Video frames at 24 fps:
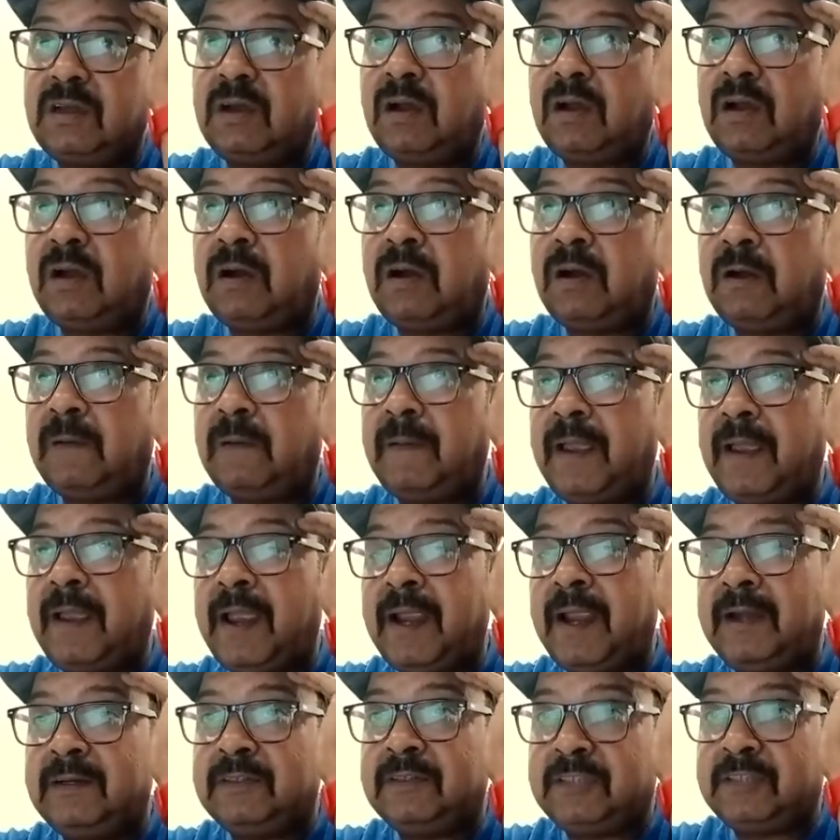
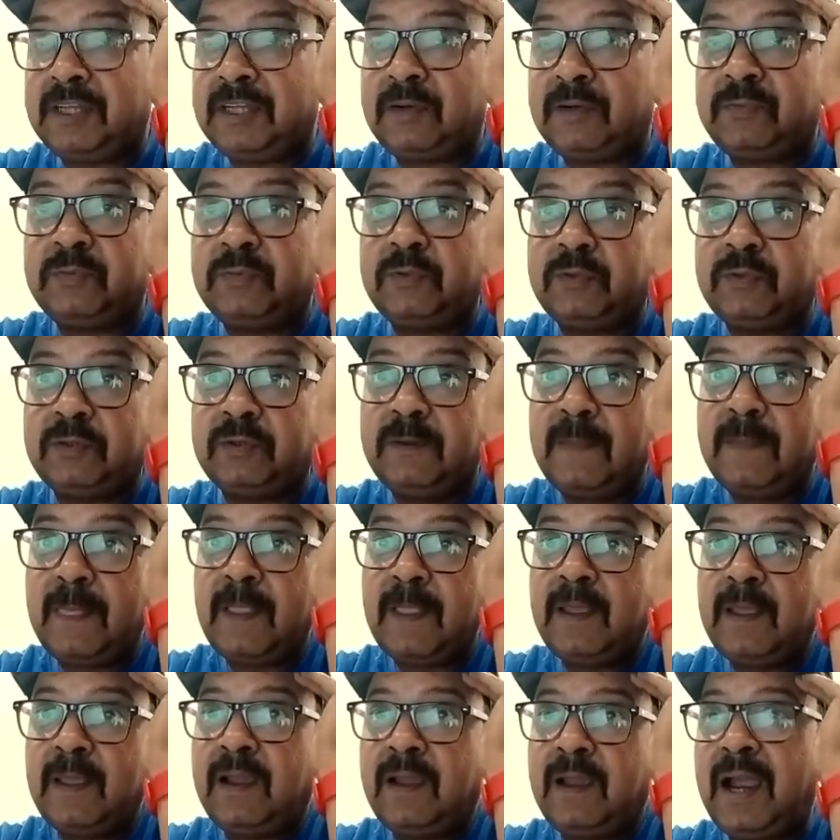and therefore,
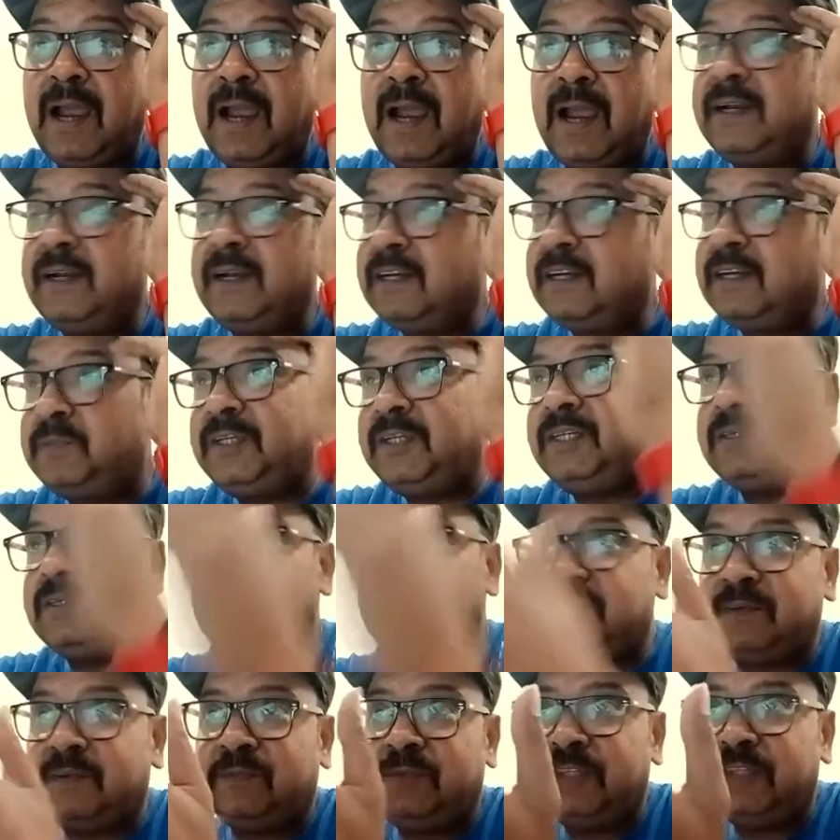had it been,
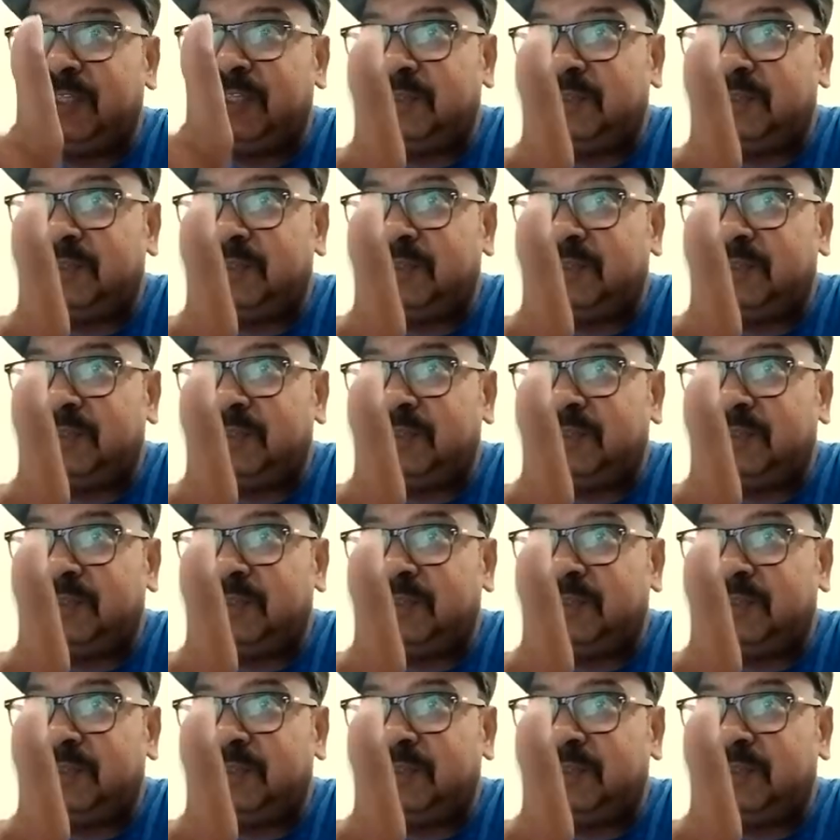if we